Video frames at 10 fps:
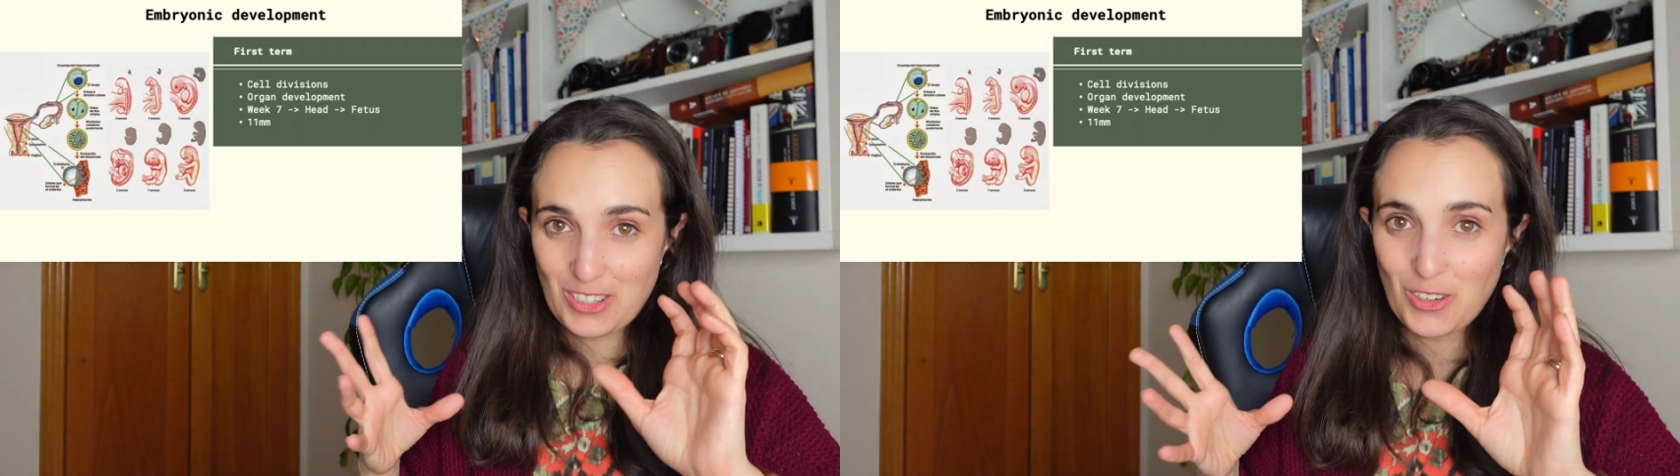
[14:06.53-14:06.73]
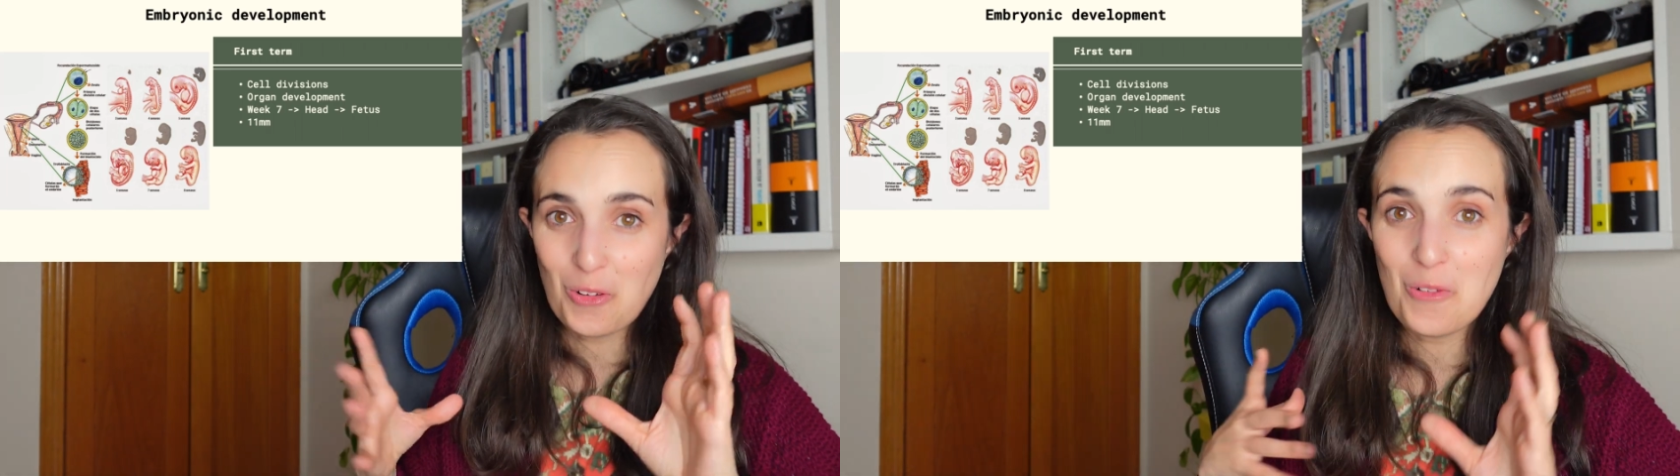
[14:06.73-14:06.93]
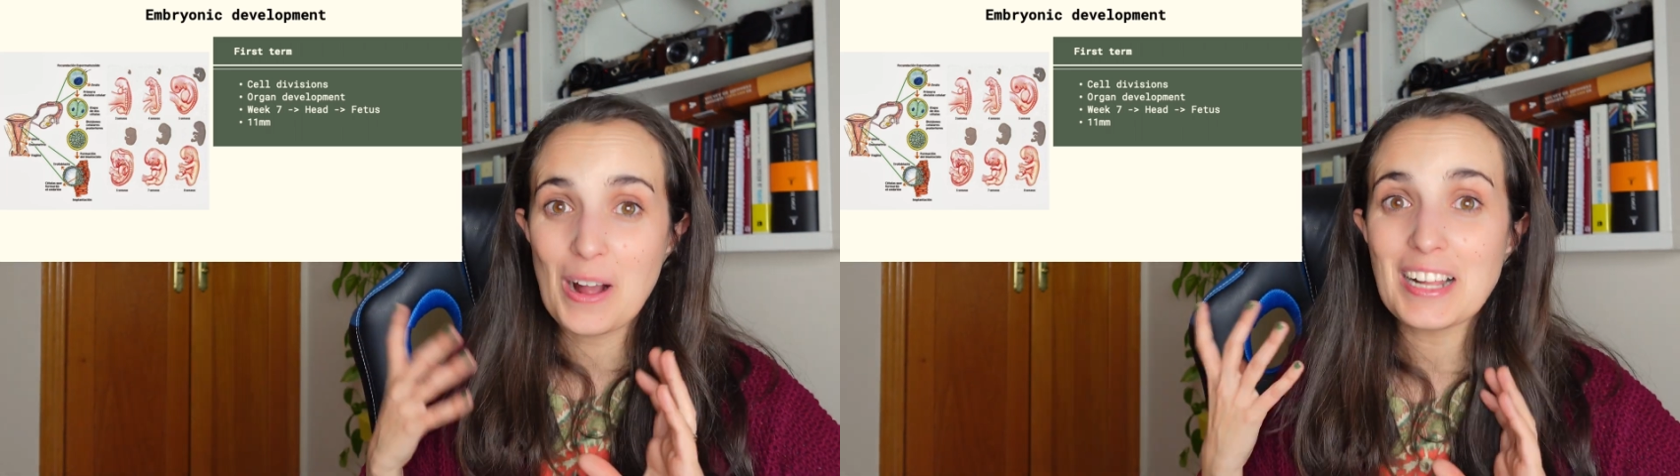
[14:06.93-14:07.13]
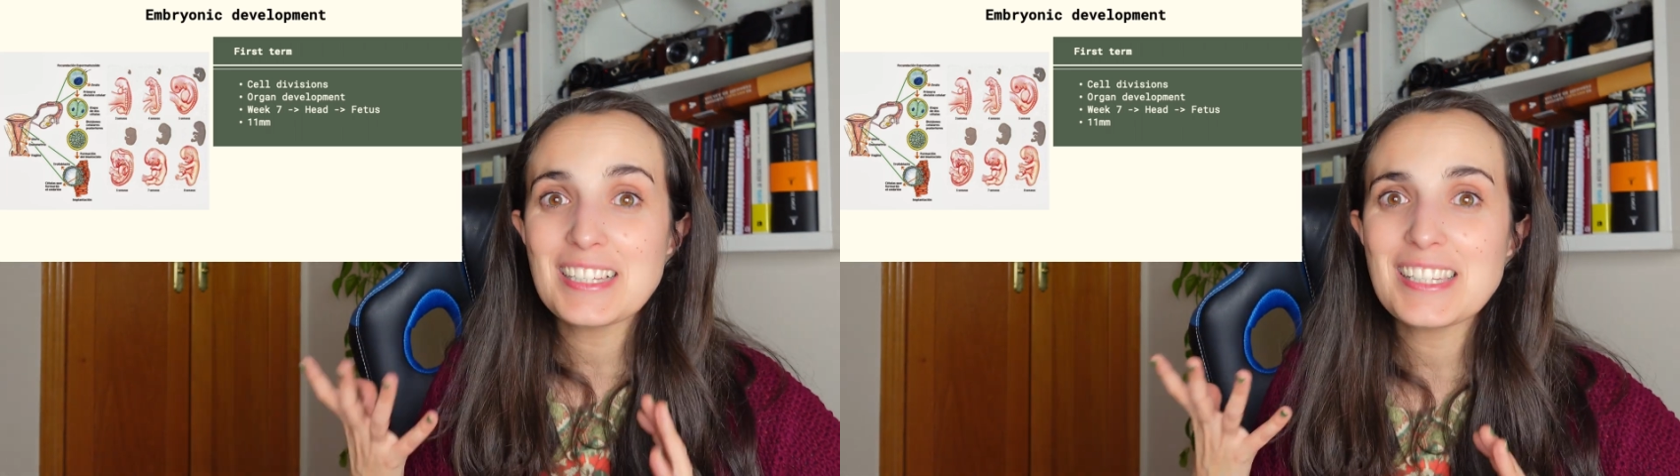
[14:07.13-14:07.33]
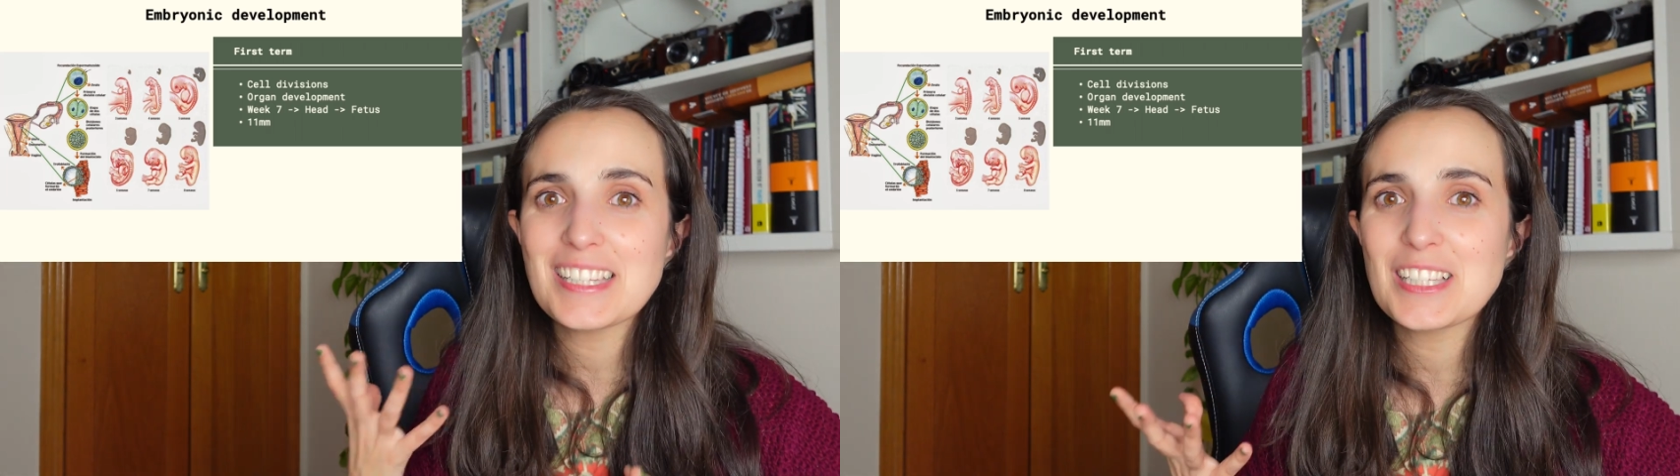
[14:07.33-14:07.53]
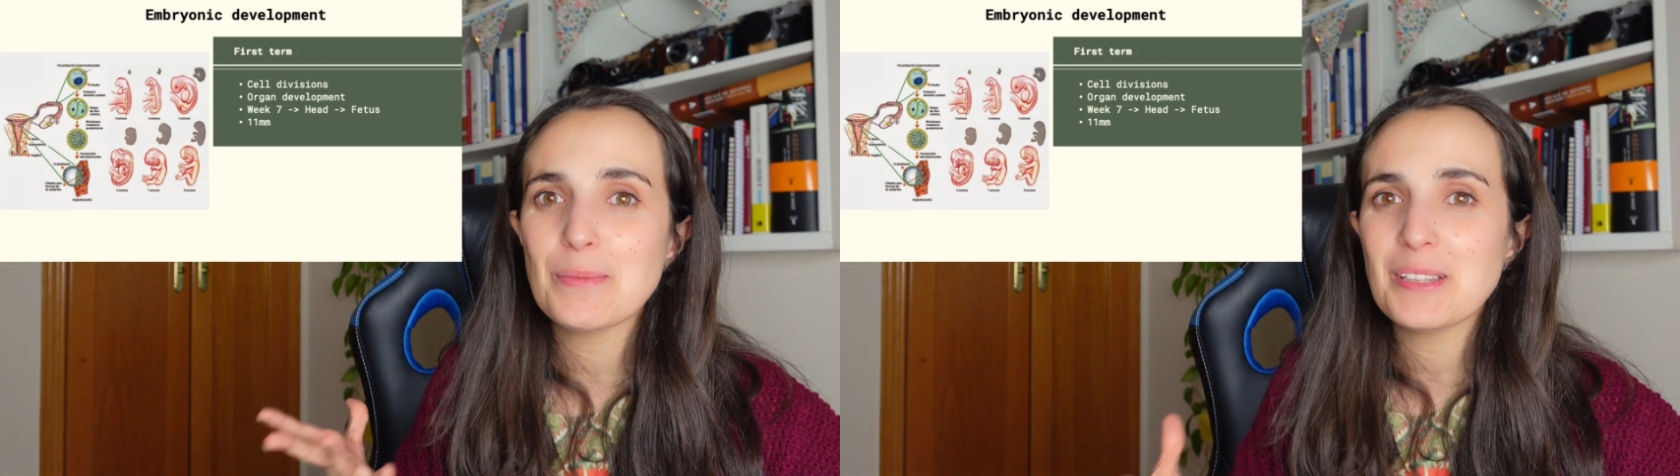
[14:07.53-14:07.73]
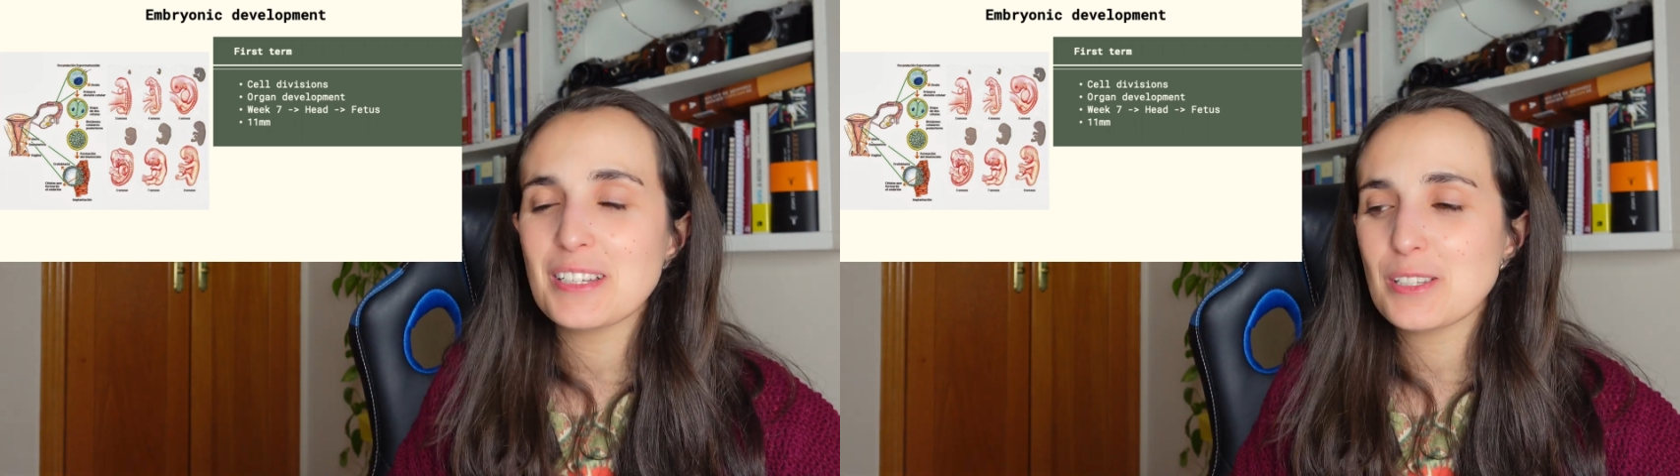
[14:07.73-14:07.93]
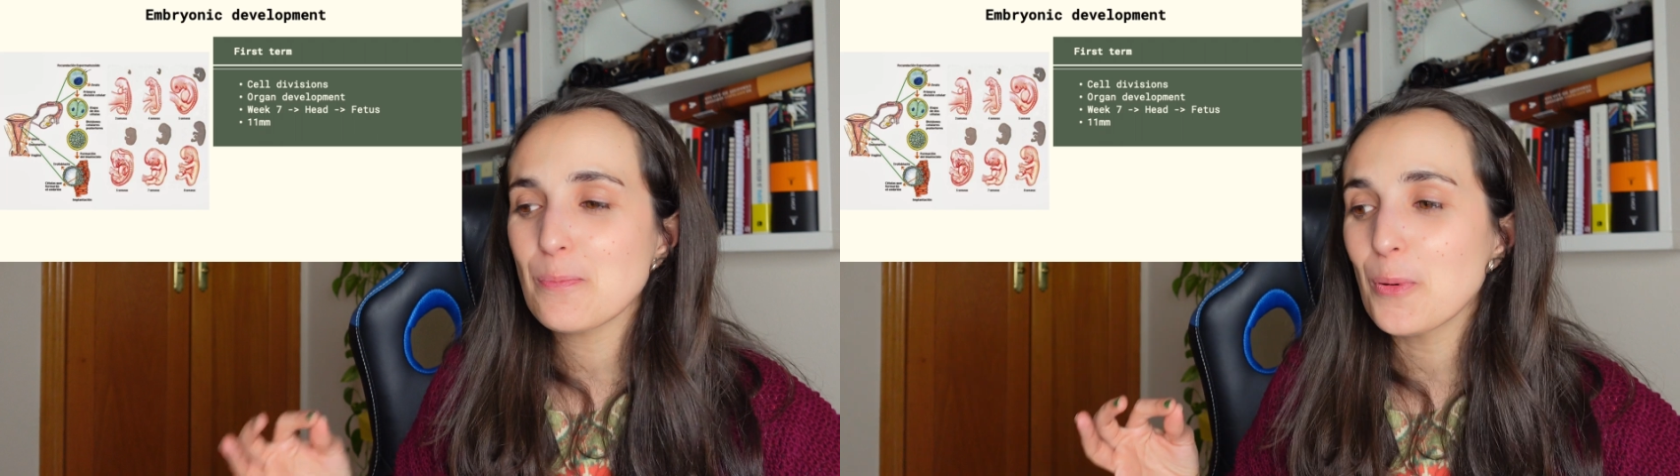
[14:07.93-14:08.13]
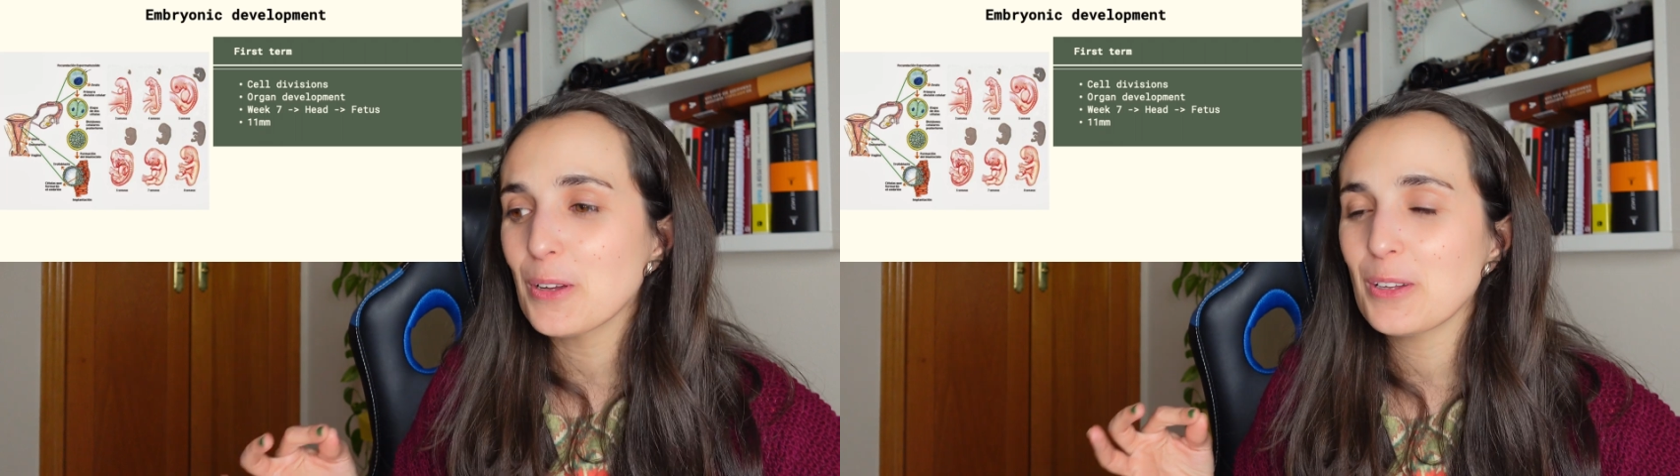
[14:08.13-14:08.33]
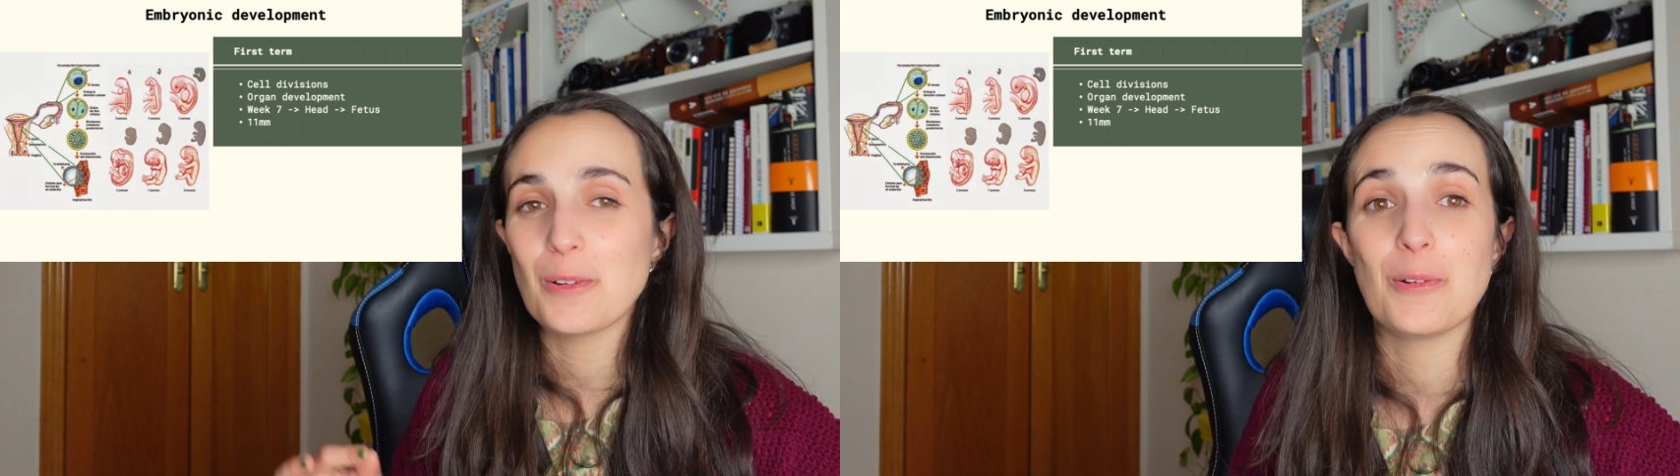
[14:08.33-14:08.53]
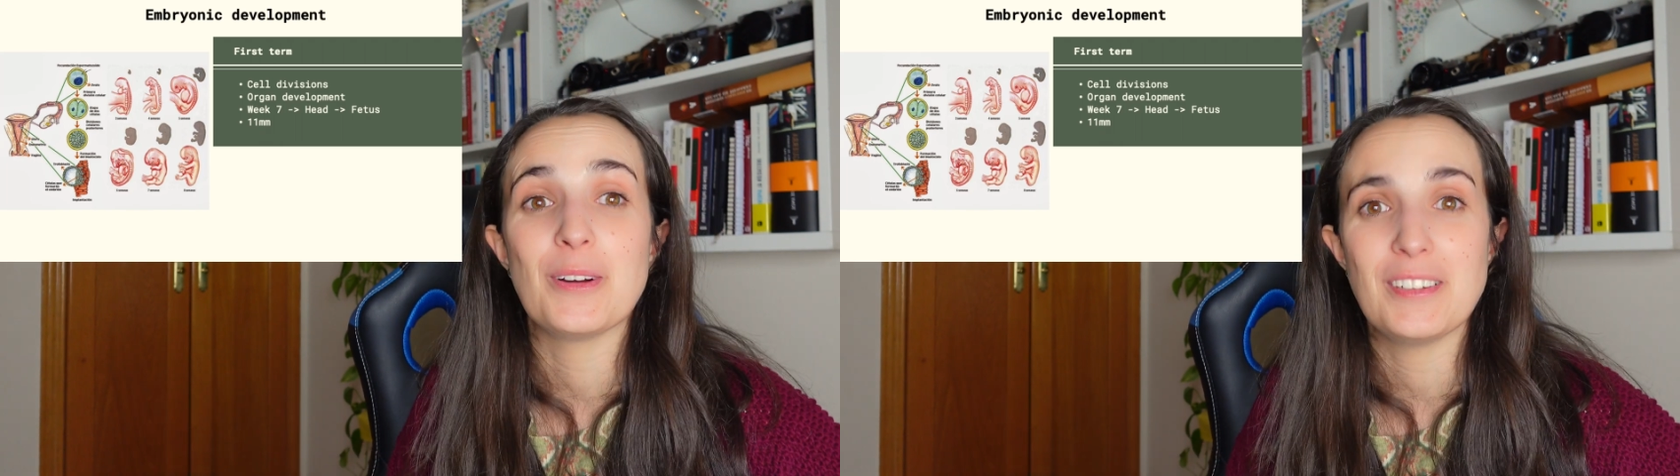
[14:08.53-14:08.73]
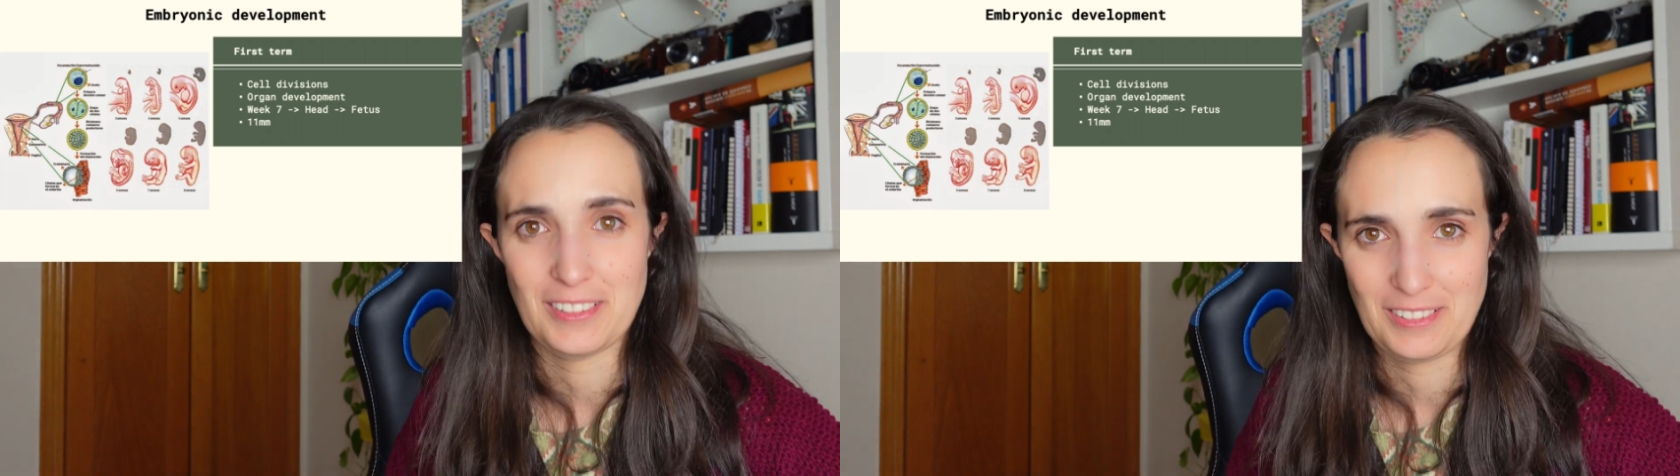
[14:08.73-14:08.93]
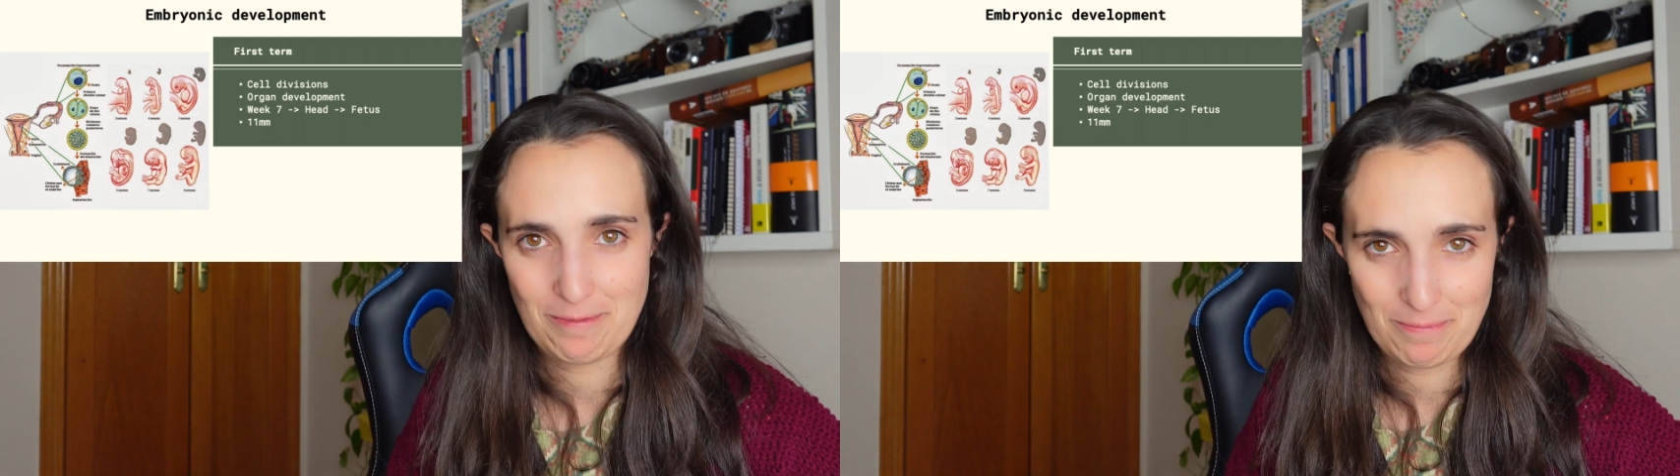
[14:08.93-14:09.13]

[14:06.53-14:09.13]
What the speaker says: so 1 centimeters 0.1.